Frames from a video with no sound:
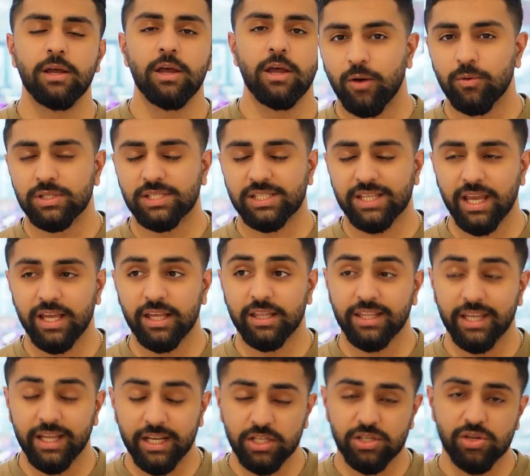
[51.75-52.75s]
I would say
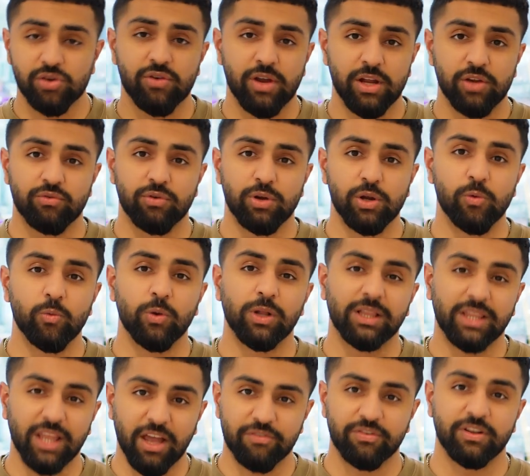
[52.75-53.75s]
the integrated route will
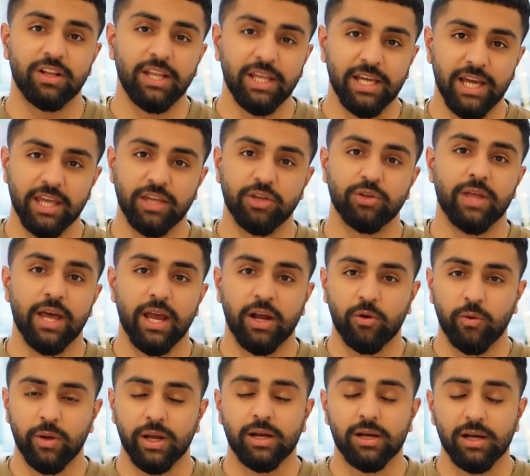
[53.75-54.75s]
definitely get you there
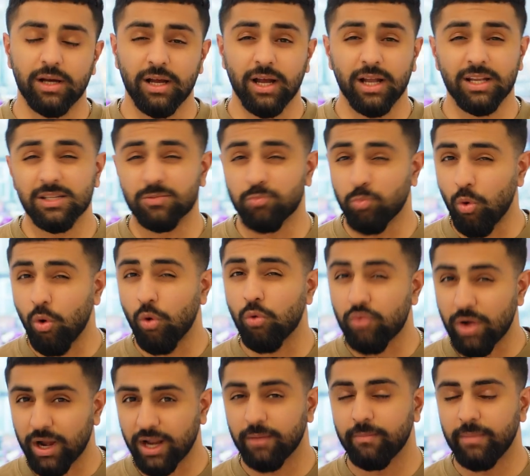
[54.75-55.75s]
quicker and is more
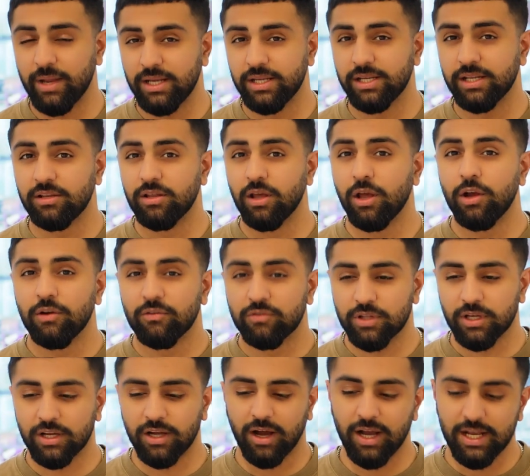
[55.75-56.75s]
recommended for
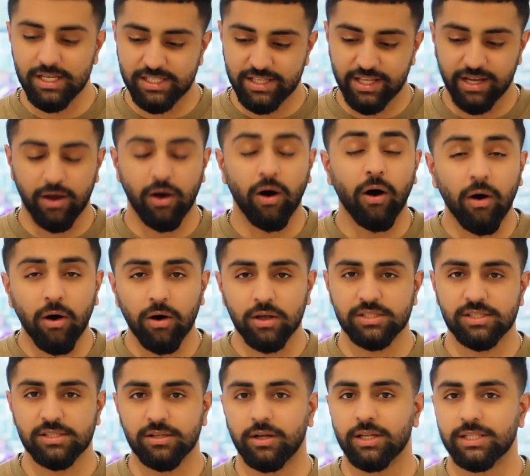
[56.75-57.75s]
the guys that are
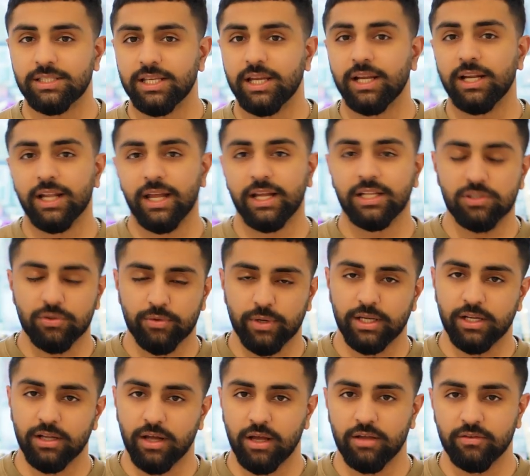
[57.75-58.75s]
starting later
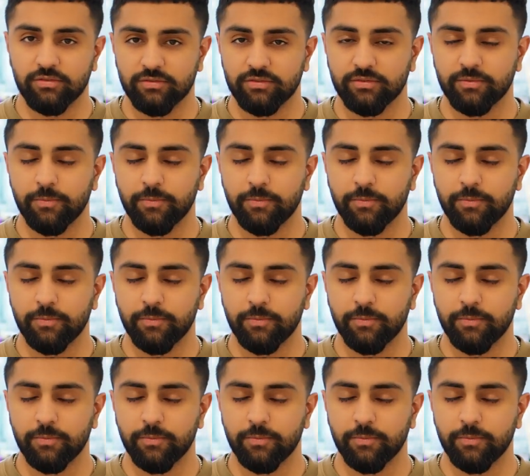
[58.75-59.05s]
in life.